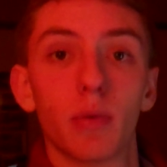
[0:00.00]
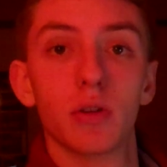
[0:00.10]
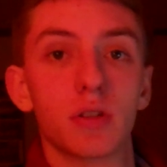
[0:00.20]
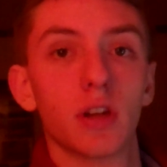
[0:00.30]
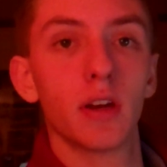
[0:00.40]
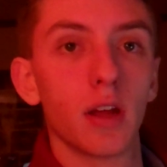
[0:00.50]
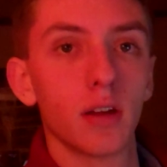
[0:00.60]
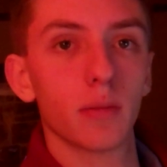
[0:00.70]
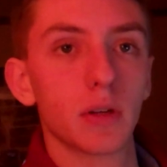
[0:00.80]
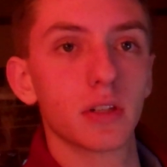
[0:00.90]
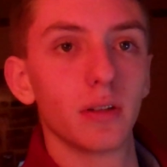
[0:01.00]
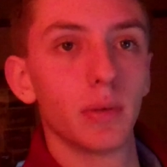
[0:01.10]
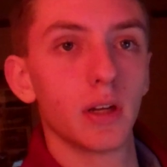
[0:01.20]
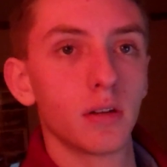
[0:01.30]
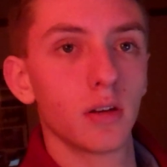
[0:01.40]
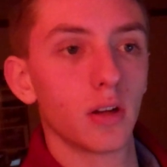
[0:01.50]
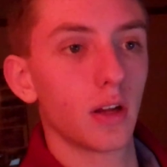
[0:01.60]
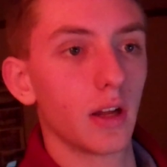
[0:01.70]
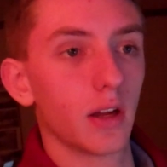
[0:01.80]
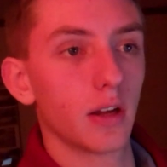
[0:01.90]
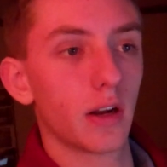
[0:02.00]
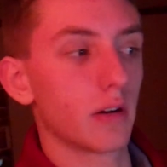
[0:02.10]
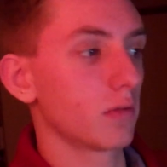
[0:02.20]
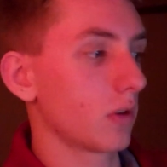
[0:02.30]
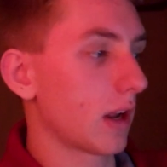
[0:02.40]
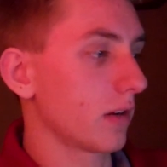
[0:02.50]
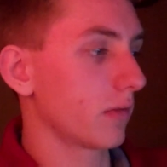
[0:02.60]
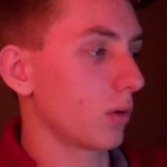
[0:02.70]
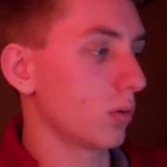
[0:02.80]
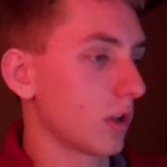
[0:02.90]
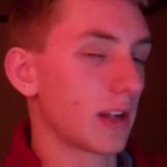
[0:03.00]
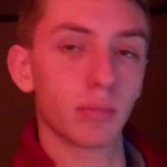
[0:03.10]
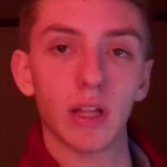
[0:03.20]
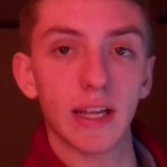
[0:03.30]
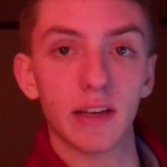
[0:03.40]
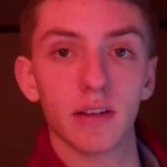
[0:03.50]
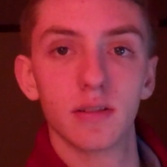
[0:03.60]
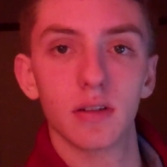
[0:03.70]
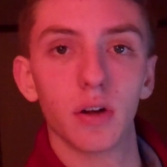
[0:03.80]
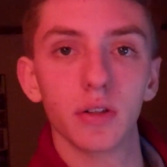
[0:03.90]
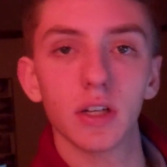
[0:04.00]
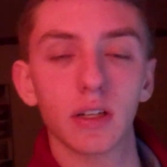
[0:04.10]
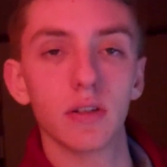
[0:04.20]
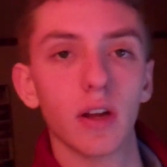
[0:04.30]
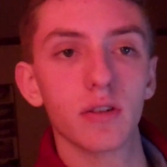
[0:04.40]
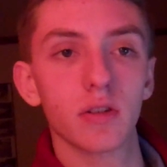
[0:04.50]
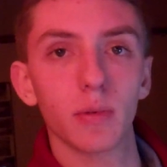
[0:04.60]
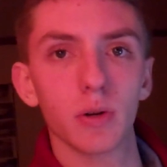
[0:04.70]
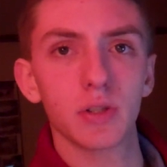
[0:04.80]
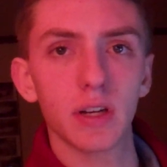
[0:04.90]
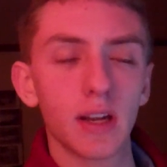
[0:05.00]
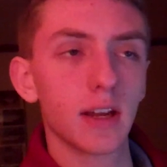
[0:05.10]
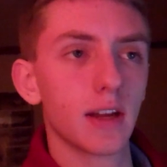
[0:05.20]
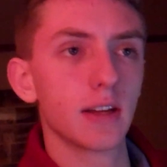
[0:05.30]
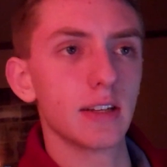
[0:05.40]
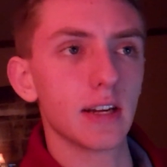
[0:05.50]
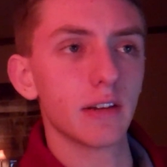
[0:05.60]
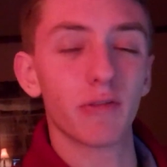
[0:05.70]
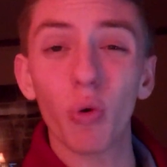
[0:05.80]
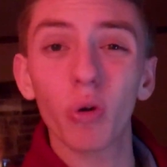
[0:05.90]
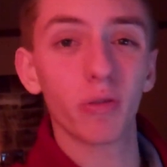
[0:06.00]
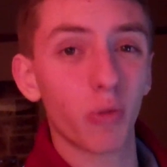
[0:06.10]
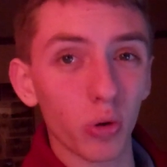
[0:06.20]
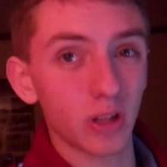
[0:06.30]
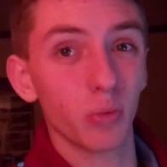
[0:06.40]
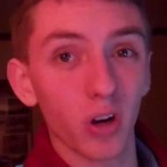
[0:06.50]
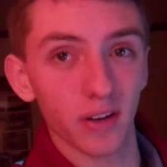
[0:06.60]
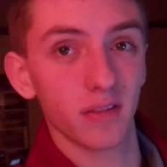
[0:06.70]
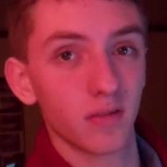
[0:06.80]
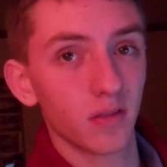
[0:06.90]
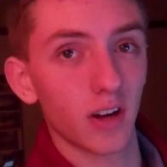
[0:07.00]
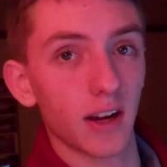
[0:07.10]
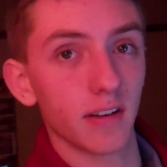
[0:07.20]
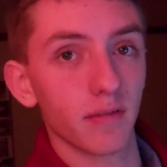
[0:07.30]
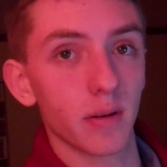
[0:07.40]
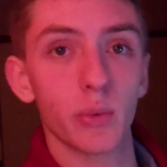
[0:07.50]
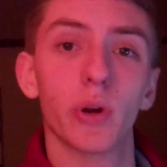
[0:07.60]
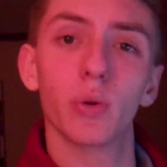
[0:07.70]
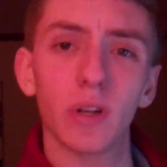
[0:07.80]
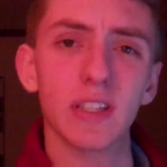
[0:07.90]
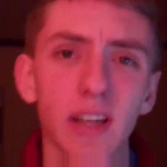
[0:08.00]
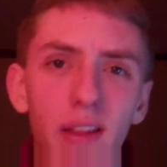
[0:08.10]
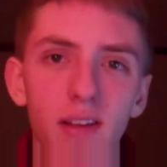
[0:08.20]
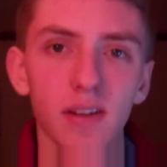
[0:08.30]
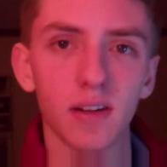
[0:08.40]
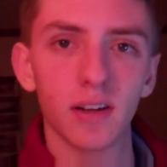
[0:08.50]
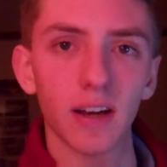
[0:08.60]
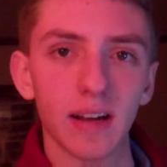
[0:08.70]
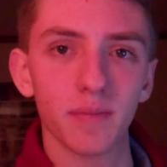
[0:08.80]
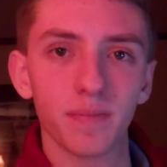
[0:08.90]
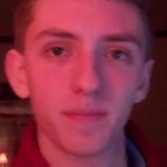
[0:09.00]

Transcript: Tomorrow's Sunday. I'm gonna sleep in, and I don't have a whole lot planned. So I'll talk to you guys tomorrow Sunday, day four forty-one on February twenty-sixth. Good night.